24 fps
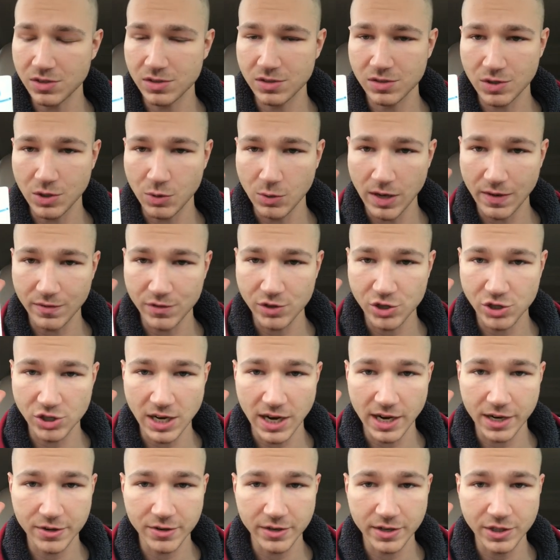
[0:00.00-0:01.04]
you have a
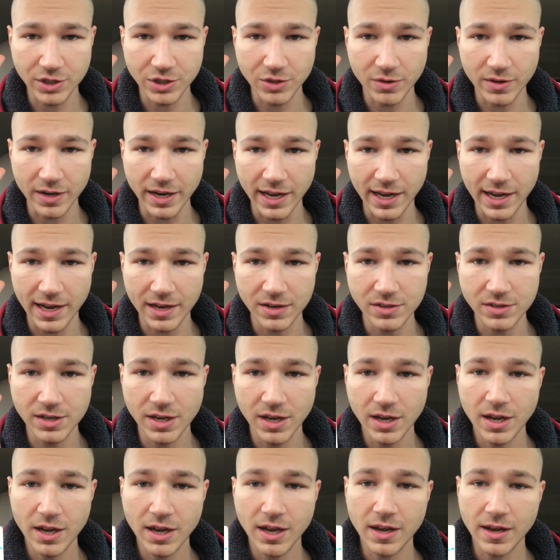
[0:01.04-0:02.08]
chakra in your hand,
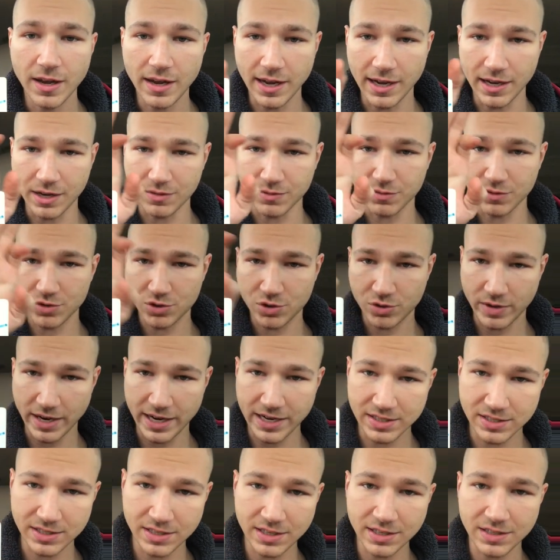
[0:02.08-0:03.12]
and
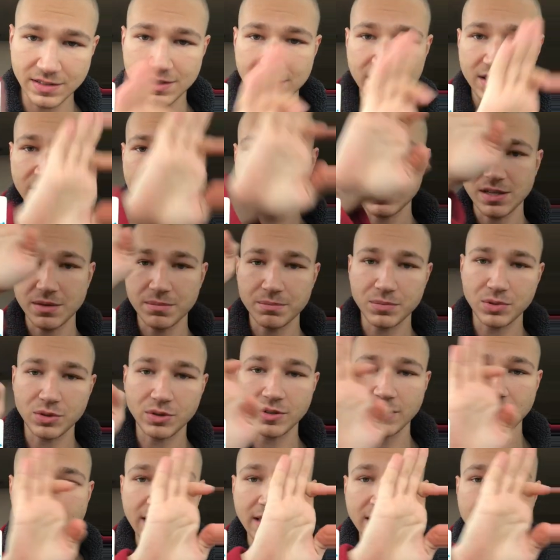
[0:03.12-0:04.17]
tracing this
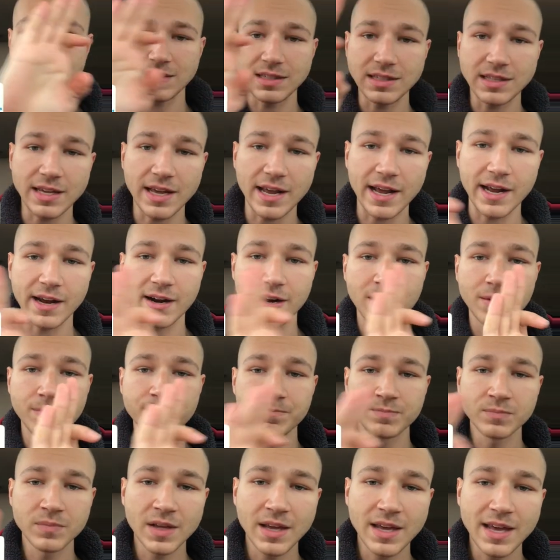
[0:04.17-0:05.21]
symbol in the air
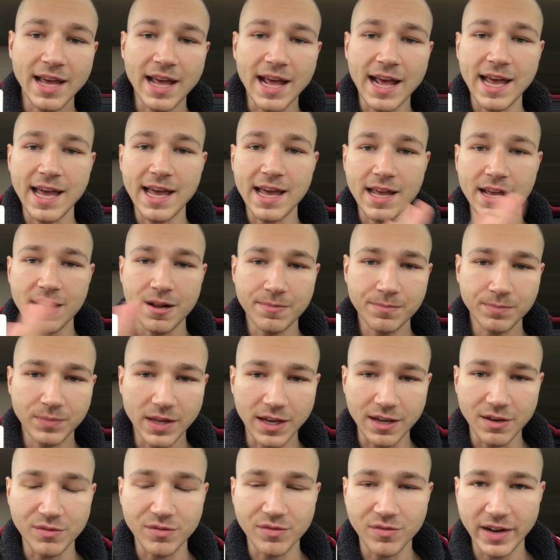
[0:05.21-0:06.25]

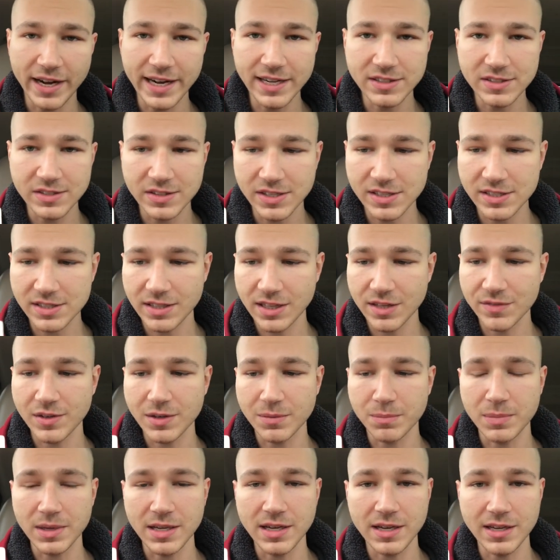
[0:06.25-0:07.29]
invites this
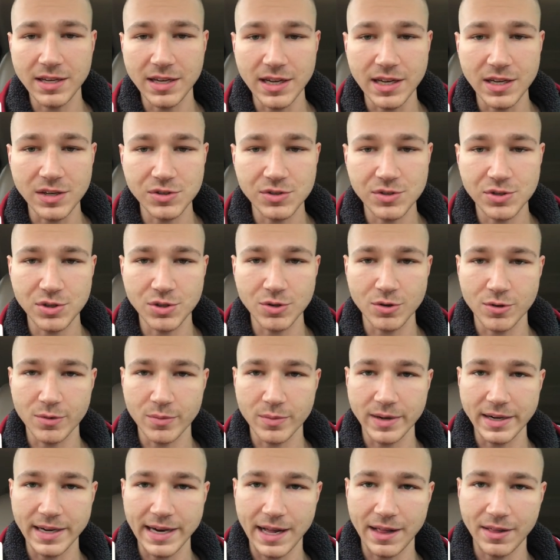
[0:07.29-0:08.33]
living being into your
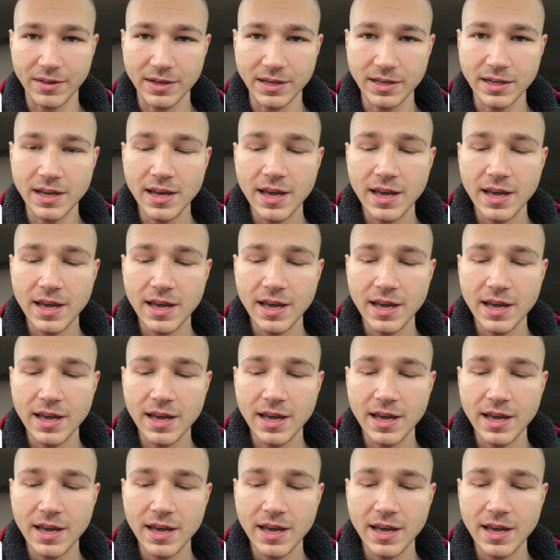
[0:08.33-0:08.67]
reality,